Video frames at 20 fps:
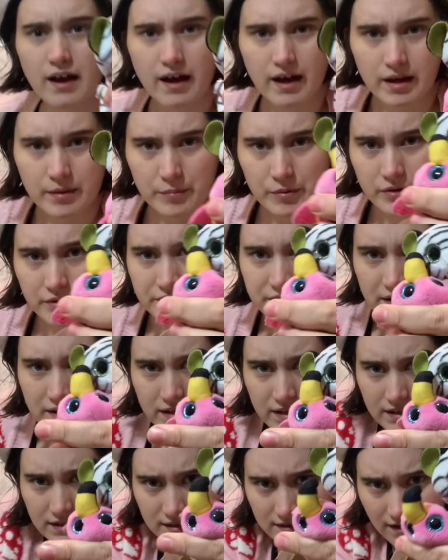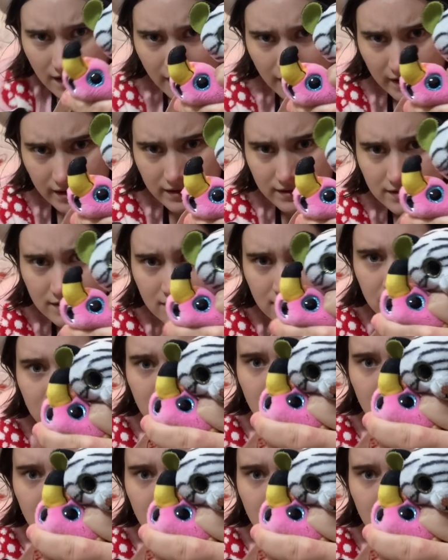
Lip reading: eyeballs out of these guys.